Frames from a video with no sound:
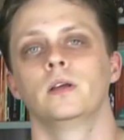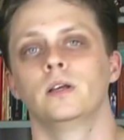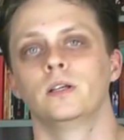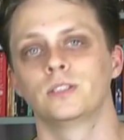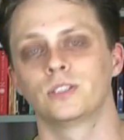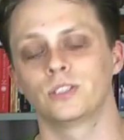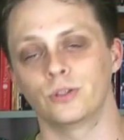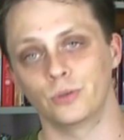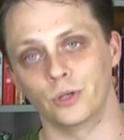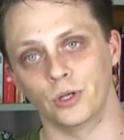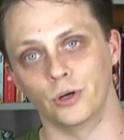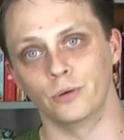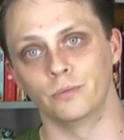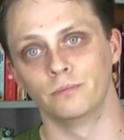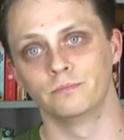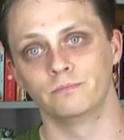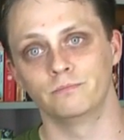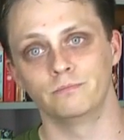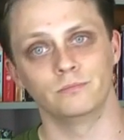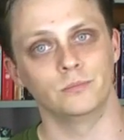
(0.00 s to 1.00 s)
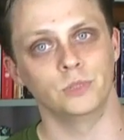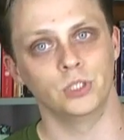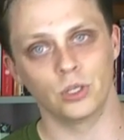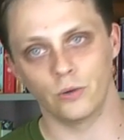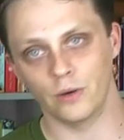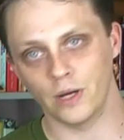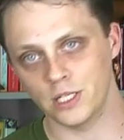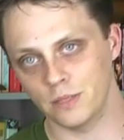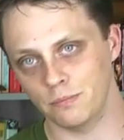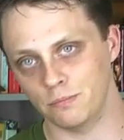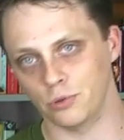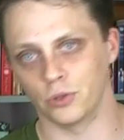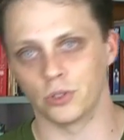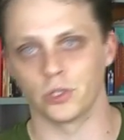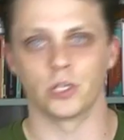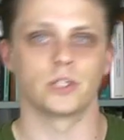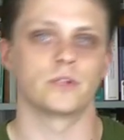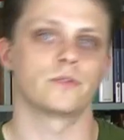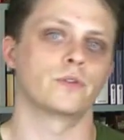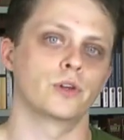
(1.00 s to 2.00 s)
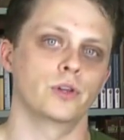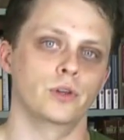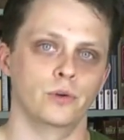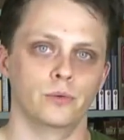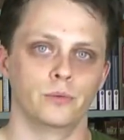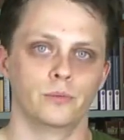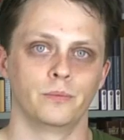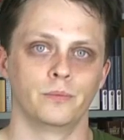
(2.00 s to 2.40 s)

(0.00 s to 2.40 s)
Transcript: So no antiprotons for you.